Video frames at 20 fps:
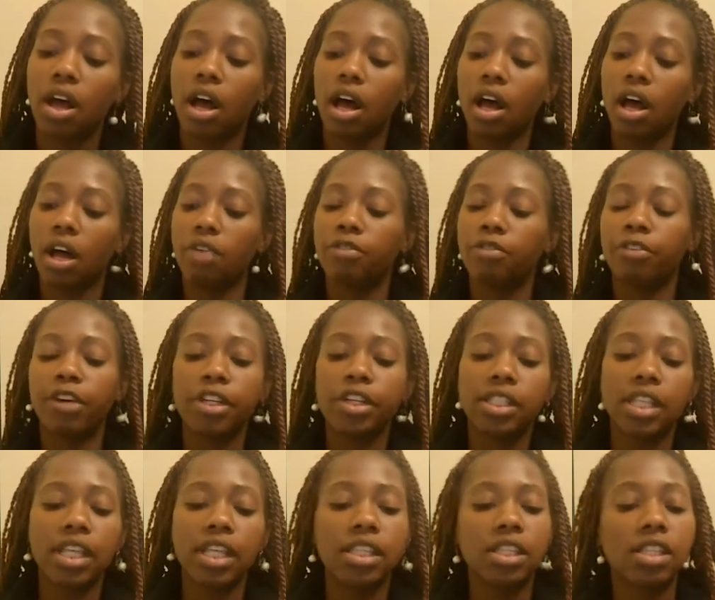
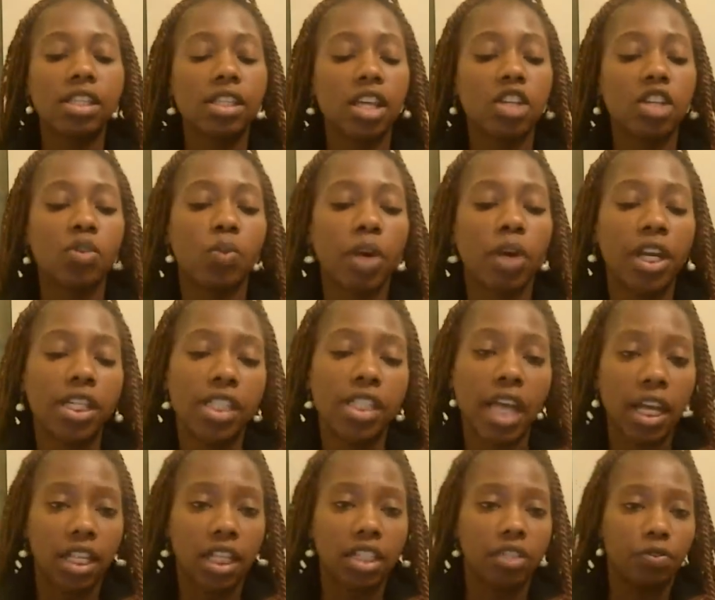First, let's discuss what
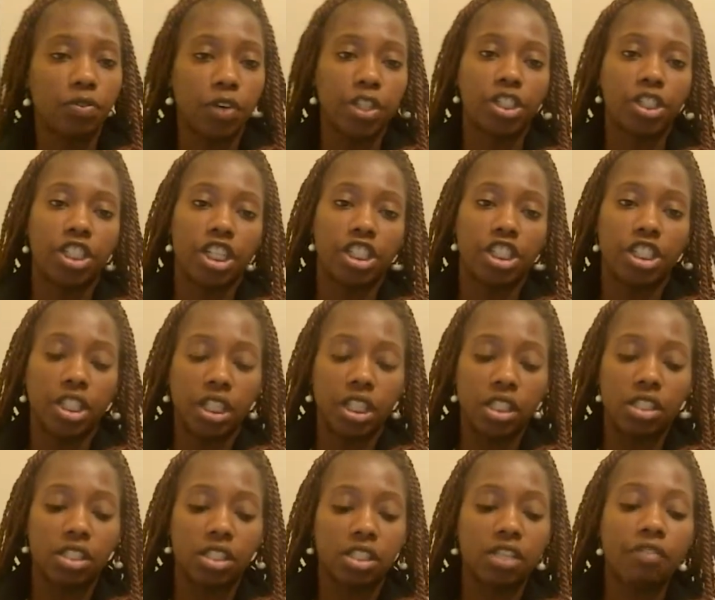exactly differentiation
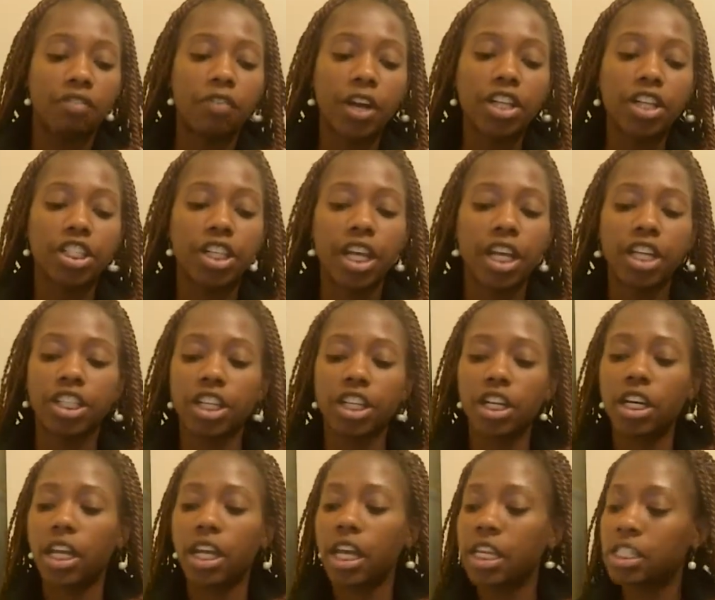is.
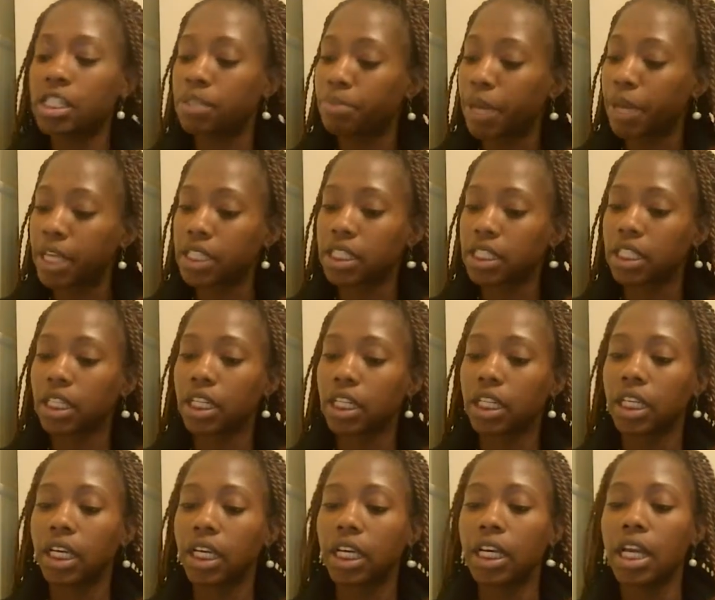Differentiation is
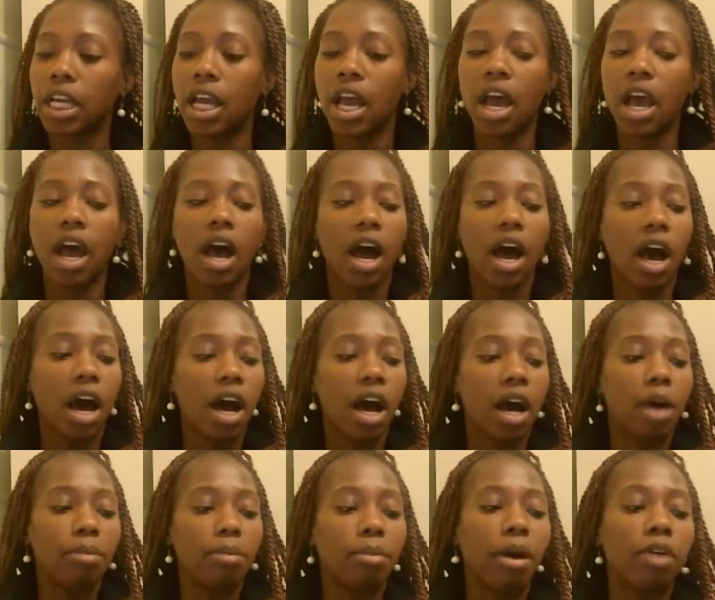basically
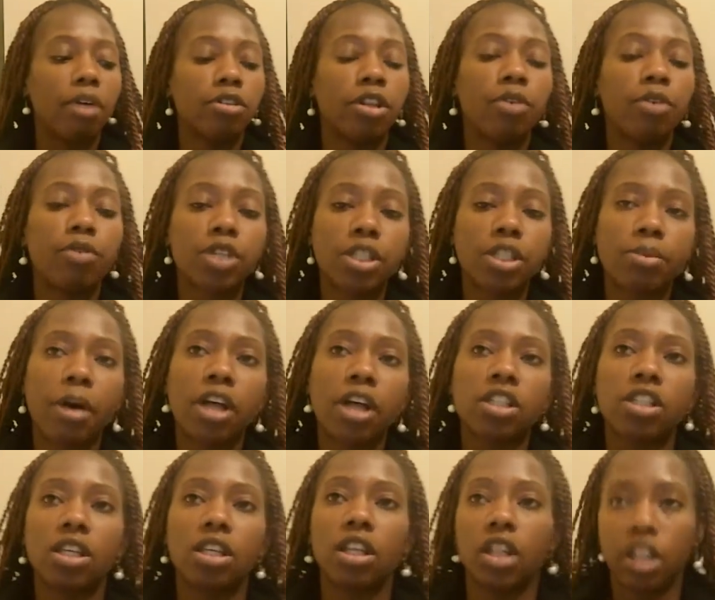the
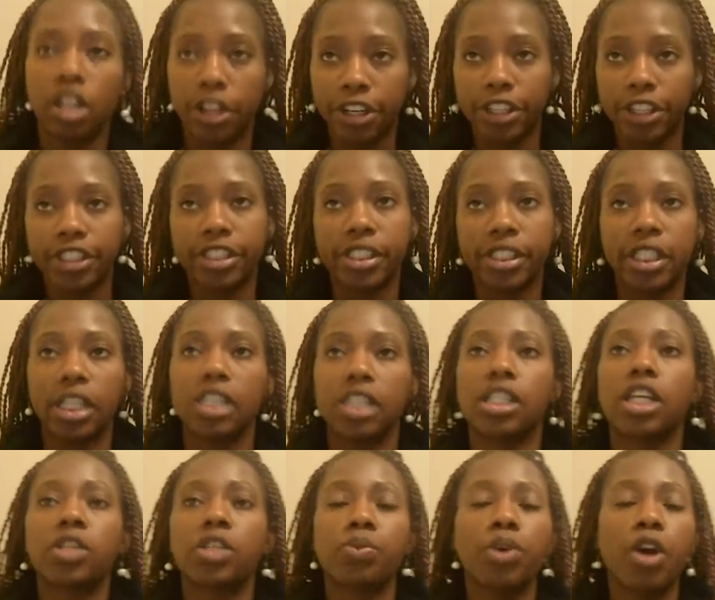response to the learner's
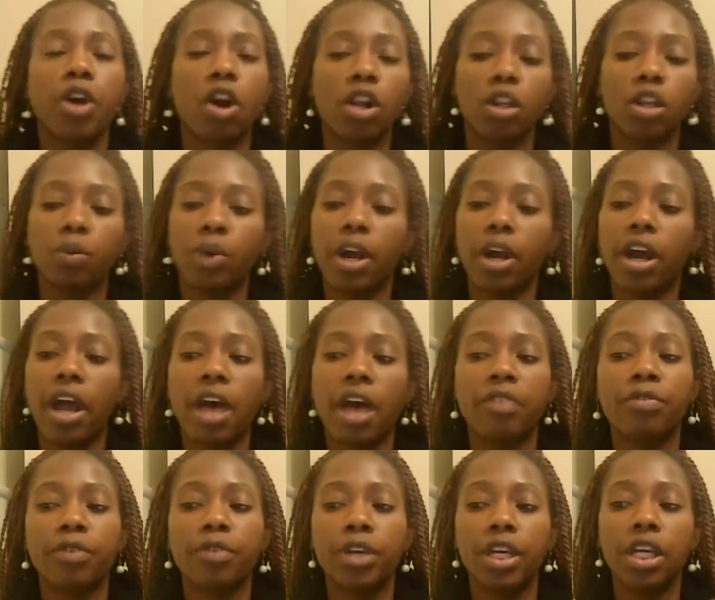needs. As we're all aware,
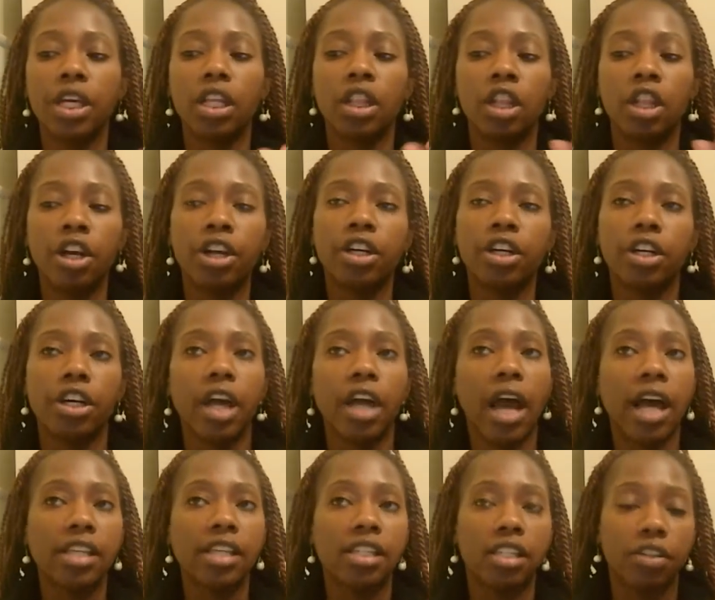every learner
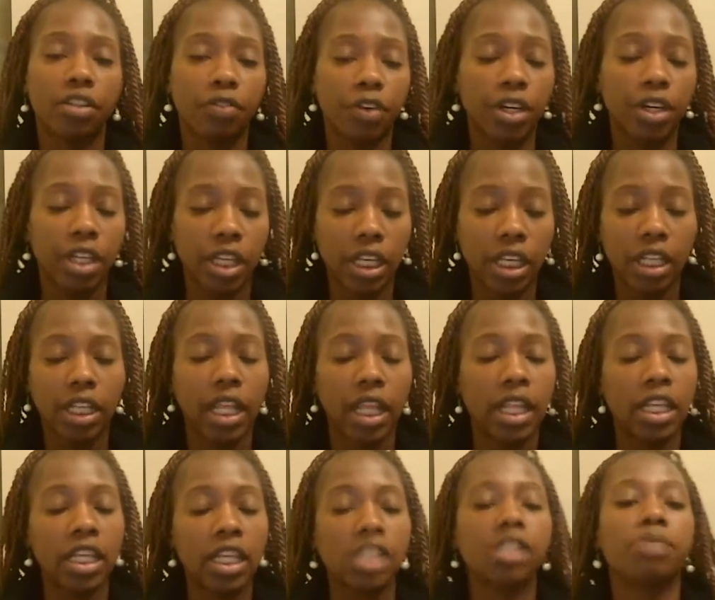has a different need
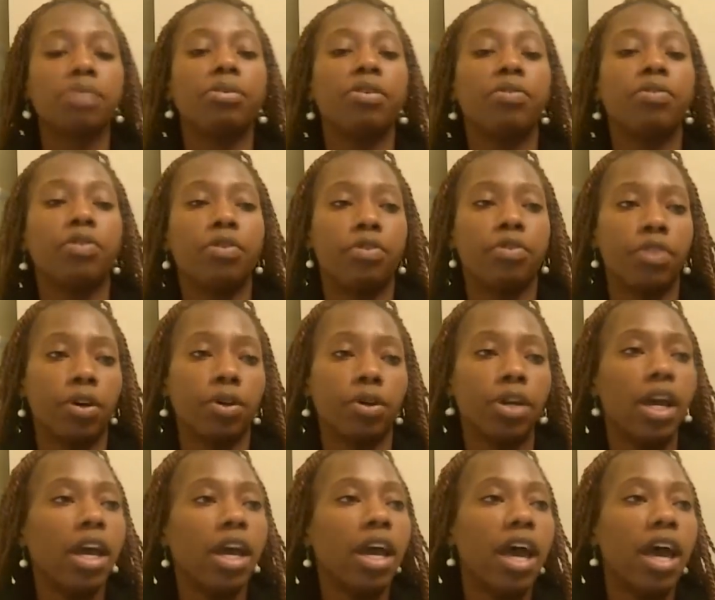that needs to be fulfilled.